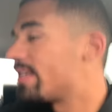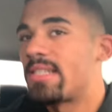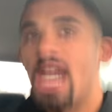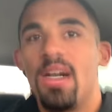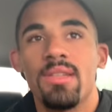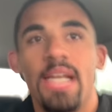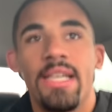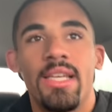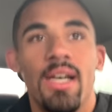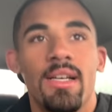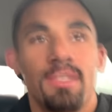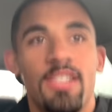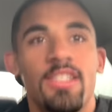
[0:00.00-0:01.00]
sound like
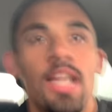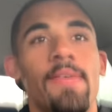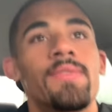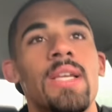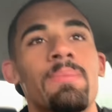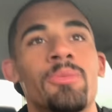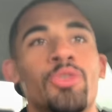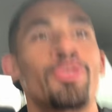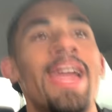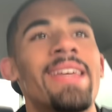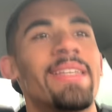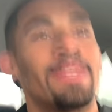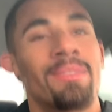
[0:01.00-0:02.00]
a stuffed up
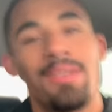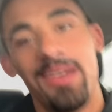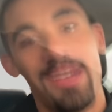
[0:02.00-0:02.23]
dragon,